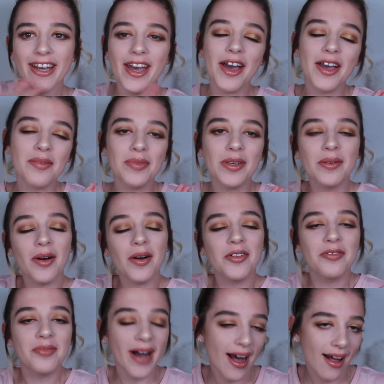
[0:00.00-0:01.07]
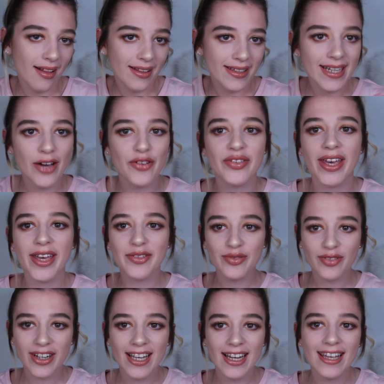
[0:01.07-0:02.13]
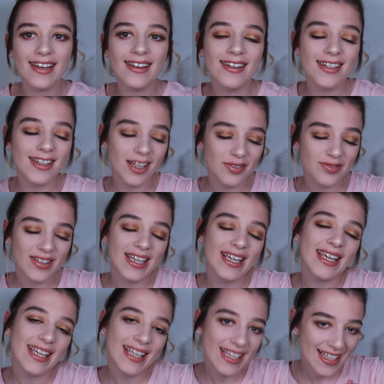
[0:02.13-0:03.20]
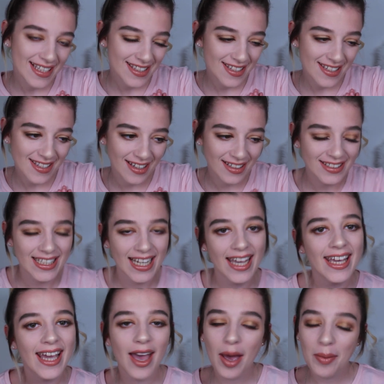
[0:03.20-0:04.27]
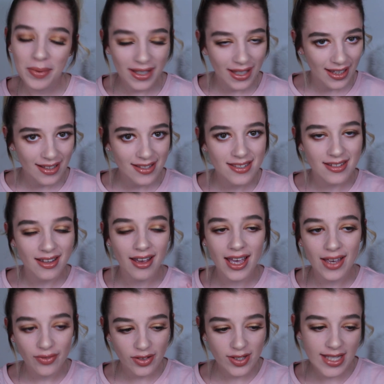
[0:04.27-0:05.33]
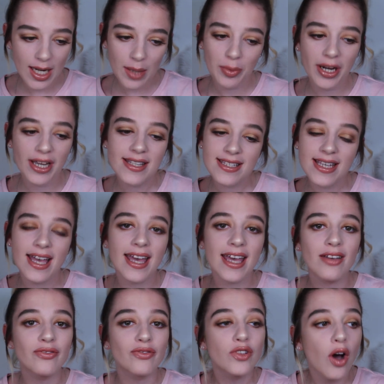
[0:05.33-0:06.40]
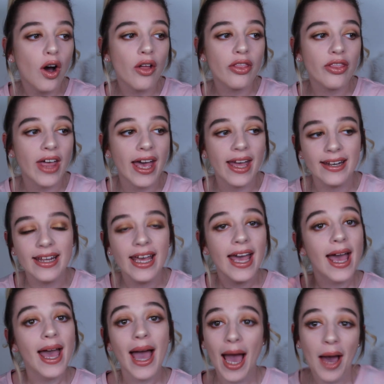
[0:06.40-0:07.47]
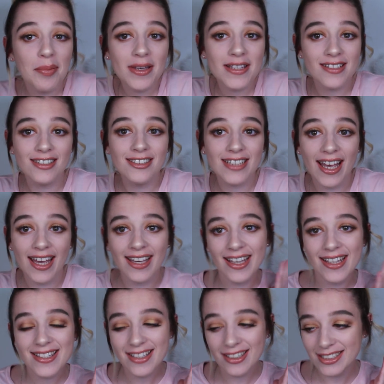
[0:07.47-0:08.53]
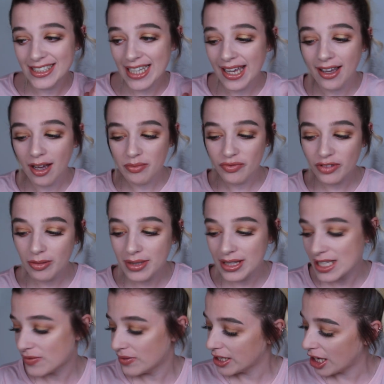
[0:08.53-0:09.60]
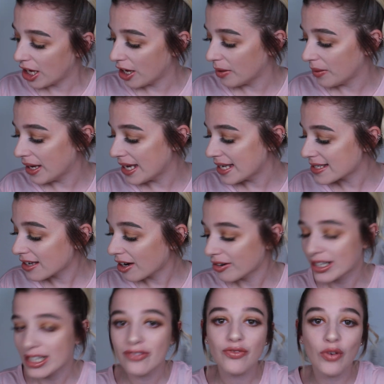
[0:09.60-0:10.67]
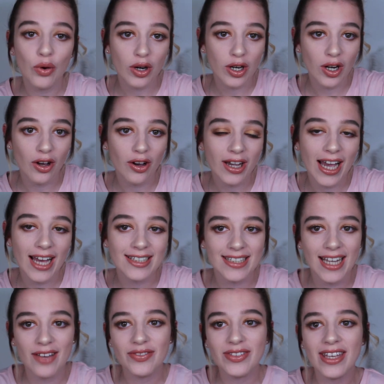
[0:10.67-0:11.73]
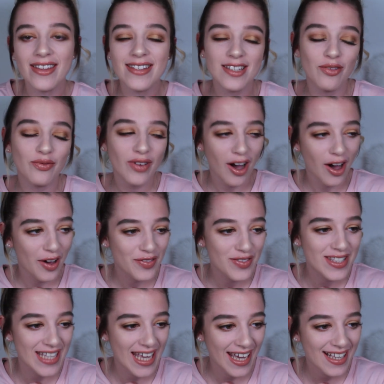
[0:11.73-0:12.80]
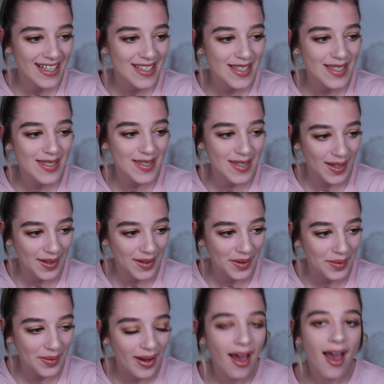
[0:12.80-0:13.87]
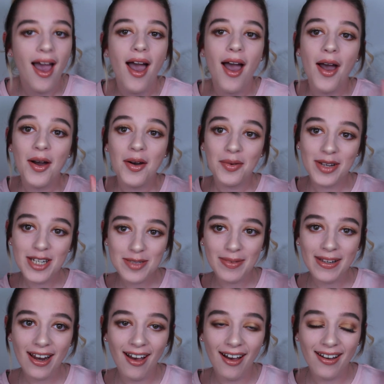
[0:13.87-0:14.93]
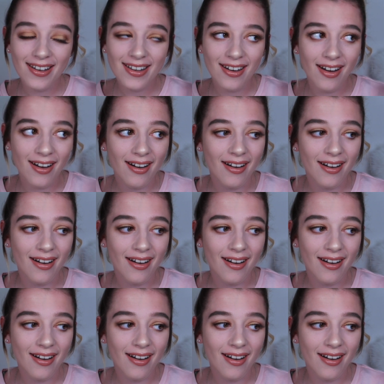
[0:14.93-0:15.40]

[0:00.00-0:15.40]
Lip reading: I hope you are well and having a really lovely Easter Sunday. Happy Easter if you celebrate it. If not, then happy Sunday. It's Sunday, I'm filming this video. It is currently 4 o'clock and I have to get this up for 6:30, so wish me luck.